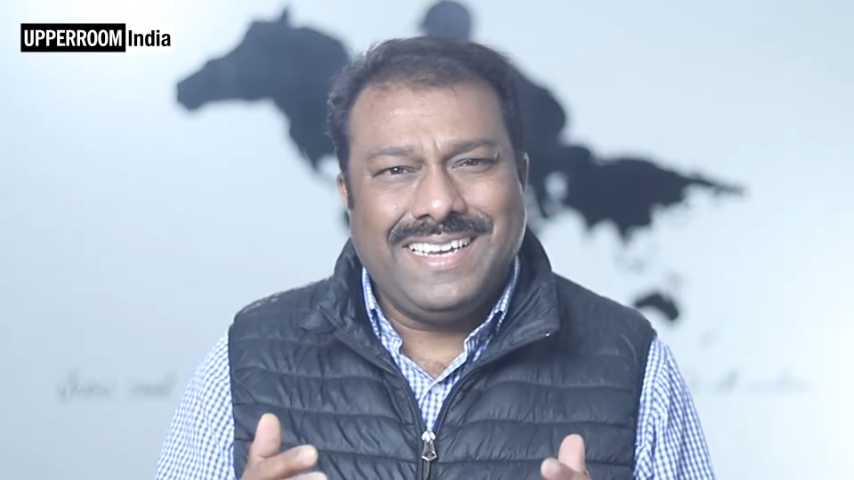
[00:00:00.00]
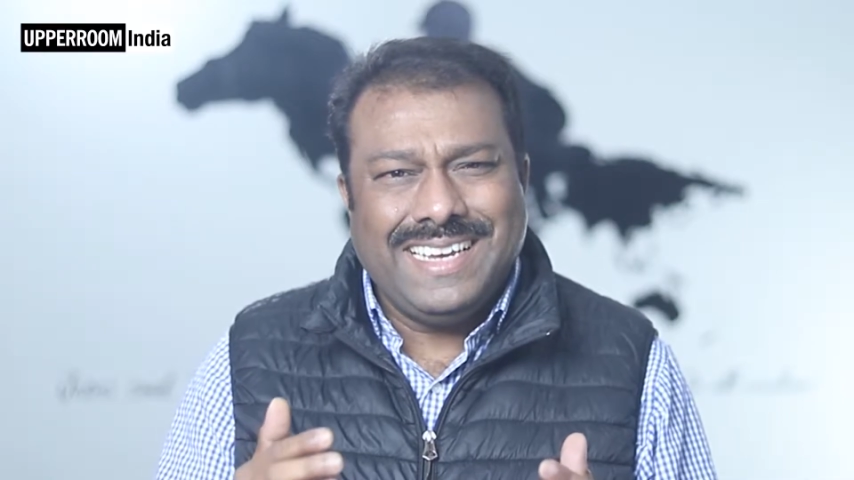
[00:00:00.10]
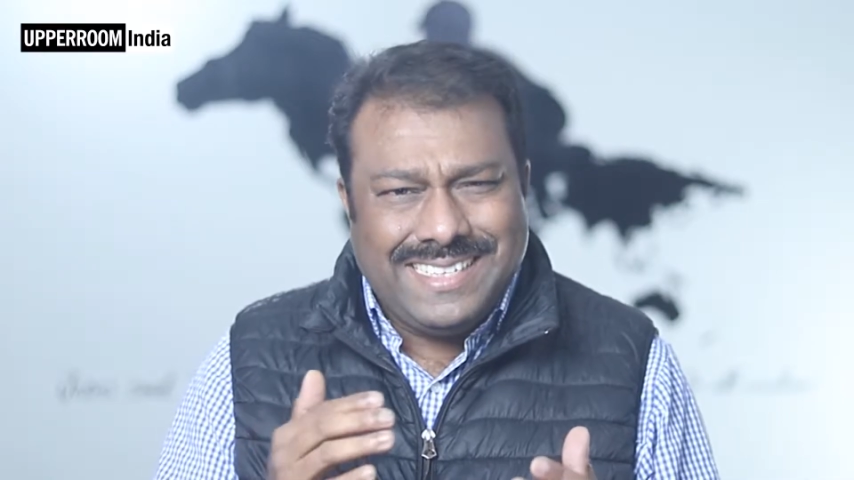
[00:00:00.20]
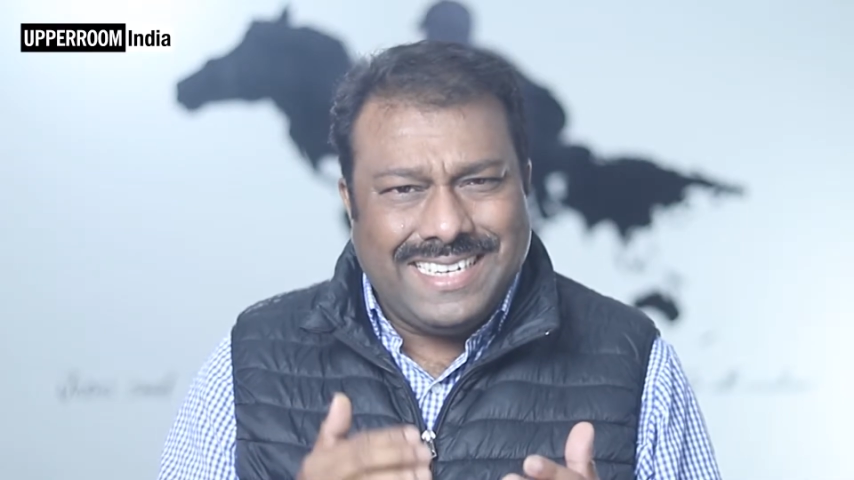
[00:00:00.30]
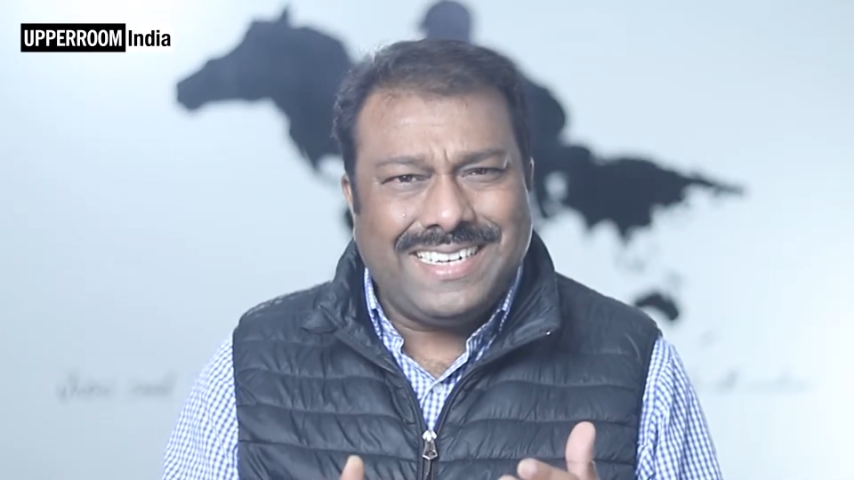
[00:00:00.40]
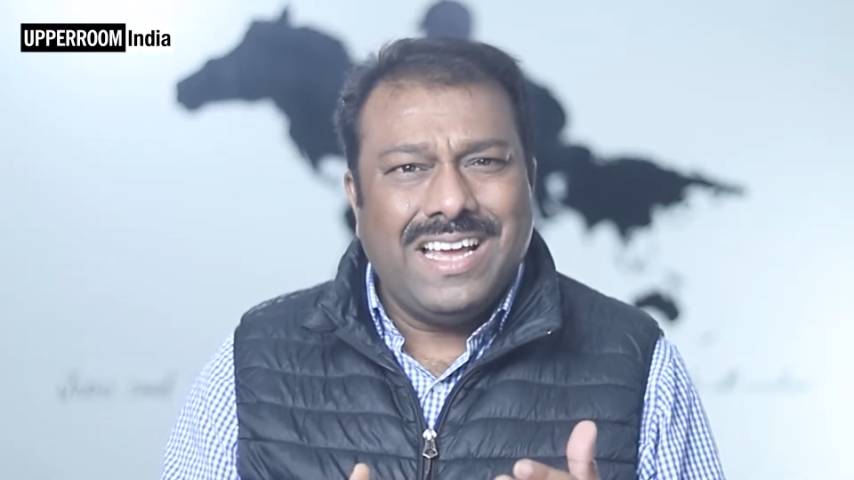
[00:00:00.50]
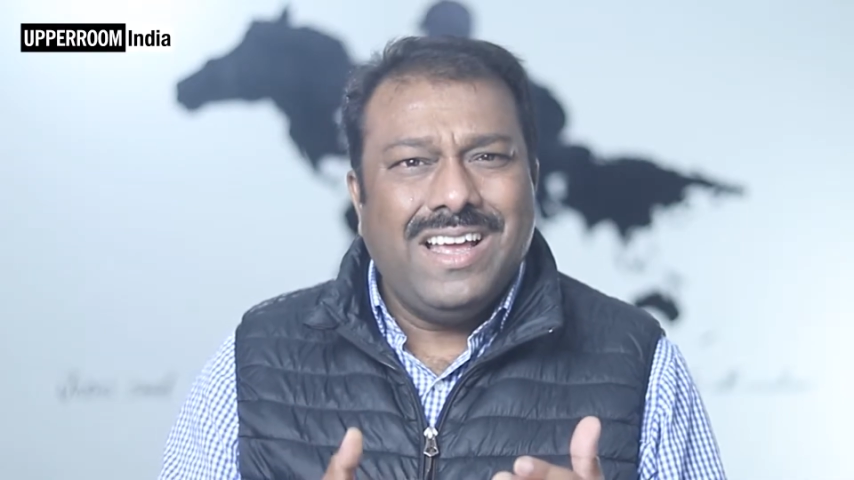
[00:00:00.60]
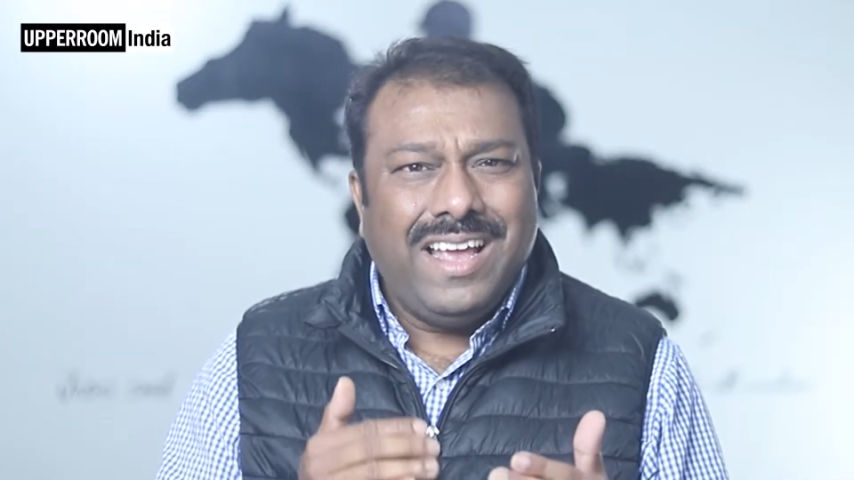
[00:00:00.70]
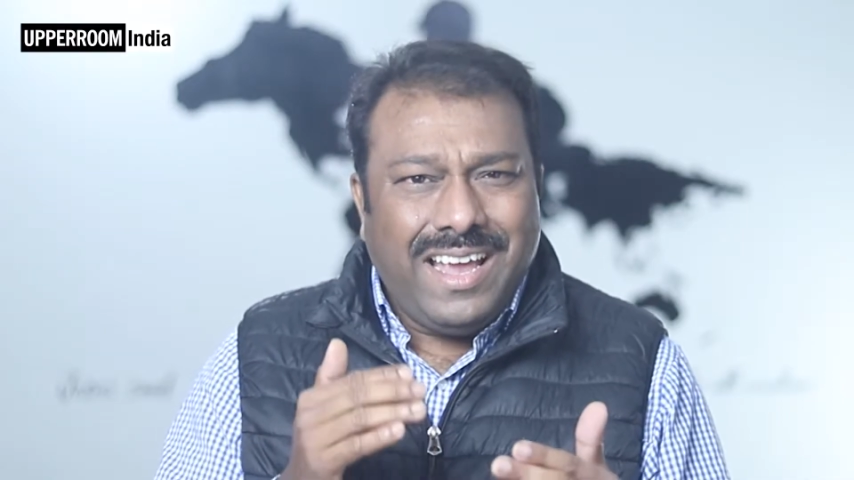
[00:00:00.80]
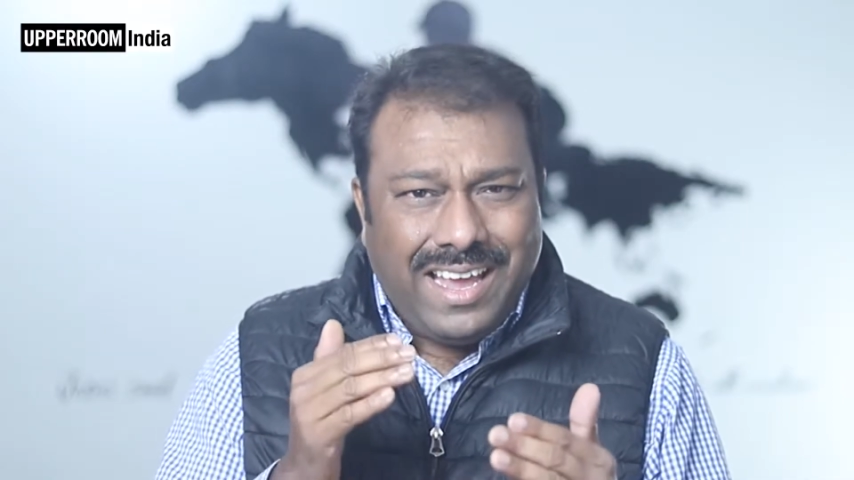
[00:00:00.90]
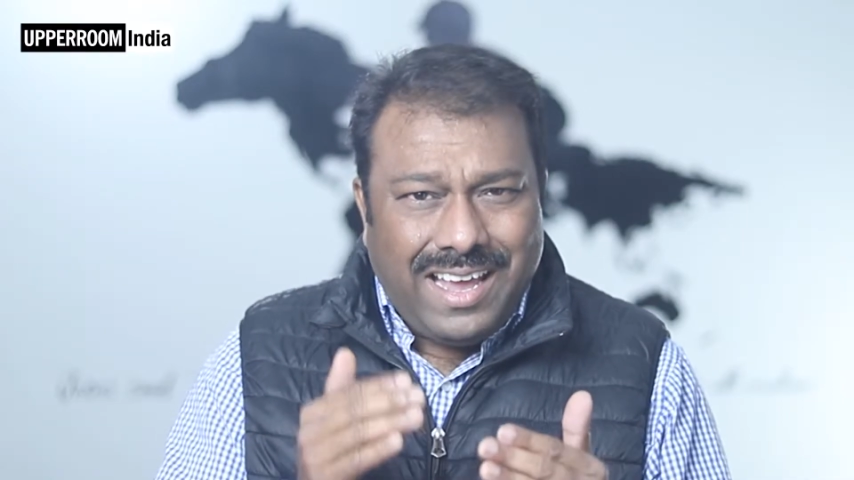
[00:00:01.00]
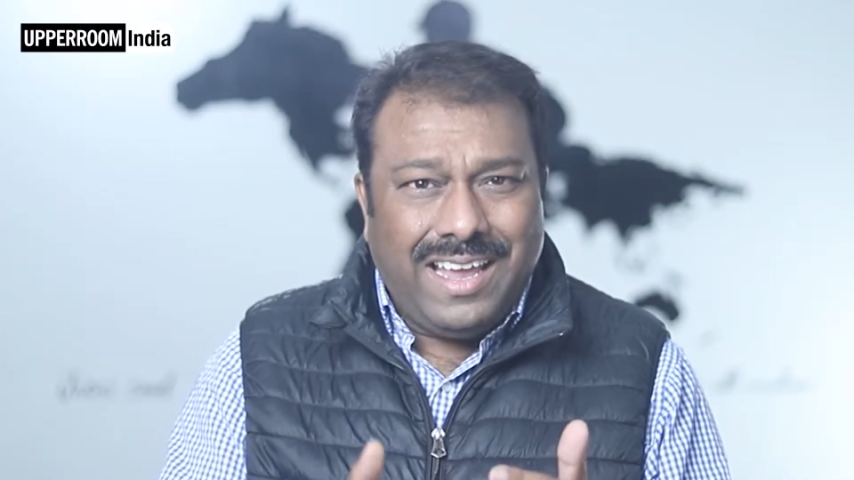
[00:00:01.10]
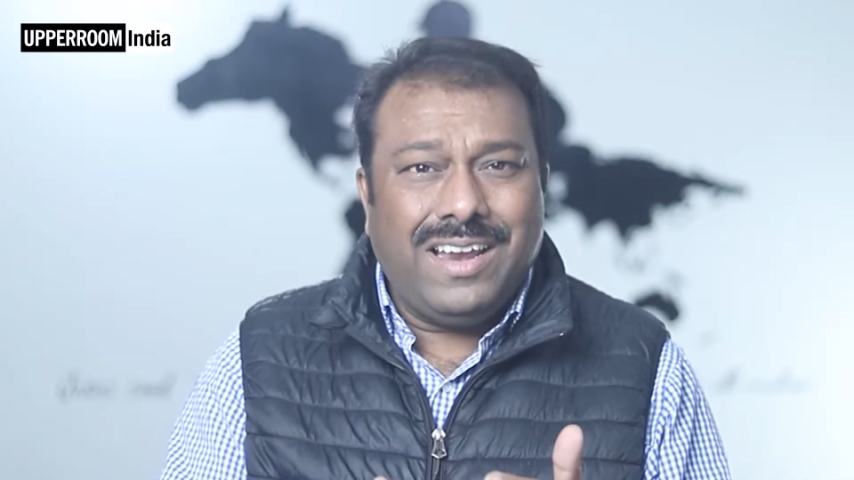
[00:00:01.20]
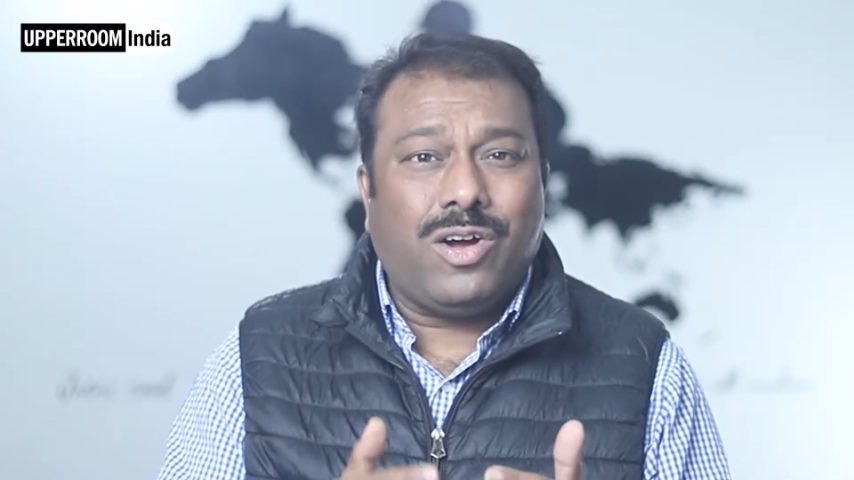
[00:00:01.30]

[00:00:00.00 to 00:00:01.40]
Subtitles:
is it in